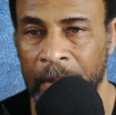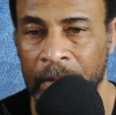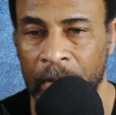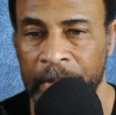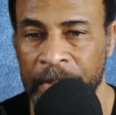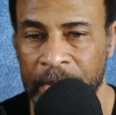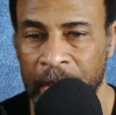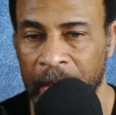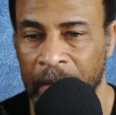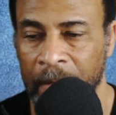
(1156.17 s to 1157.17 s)
Adobe
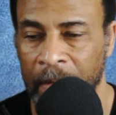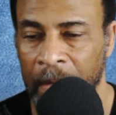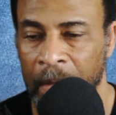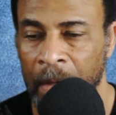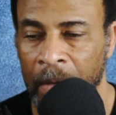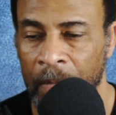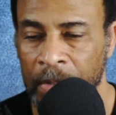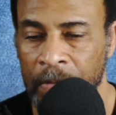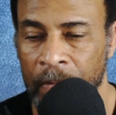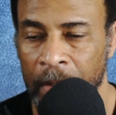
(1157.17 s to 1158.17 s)
Scan.
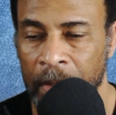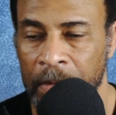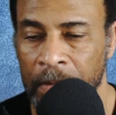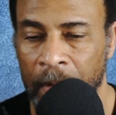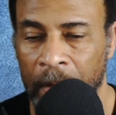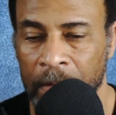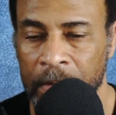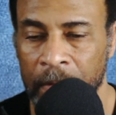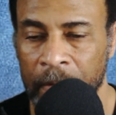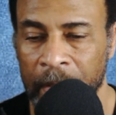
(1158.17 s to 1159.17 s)
What you want to do
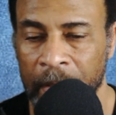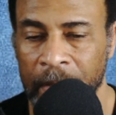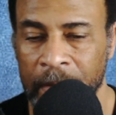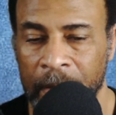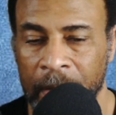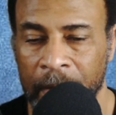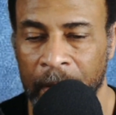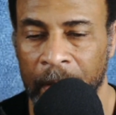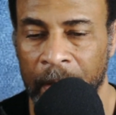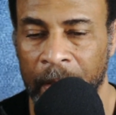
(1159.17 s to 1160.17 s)
also is
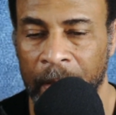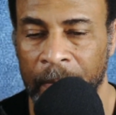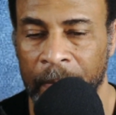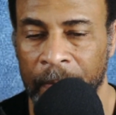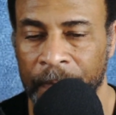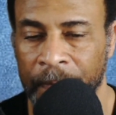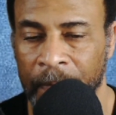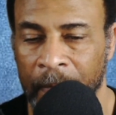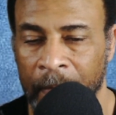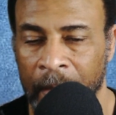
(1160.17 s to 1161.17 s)
you
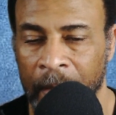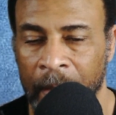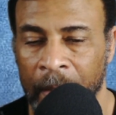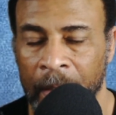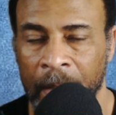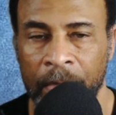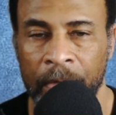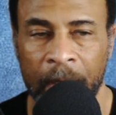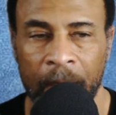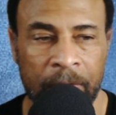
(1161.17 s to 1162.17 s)

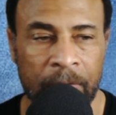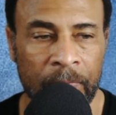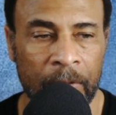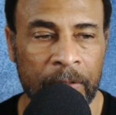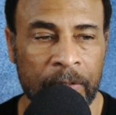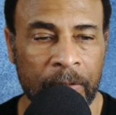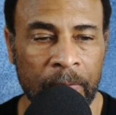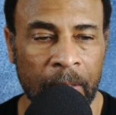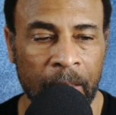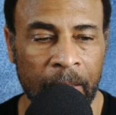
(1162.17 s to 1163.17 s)
may also want to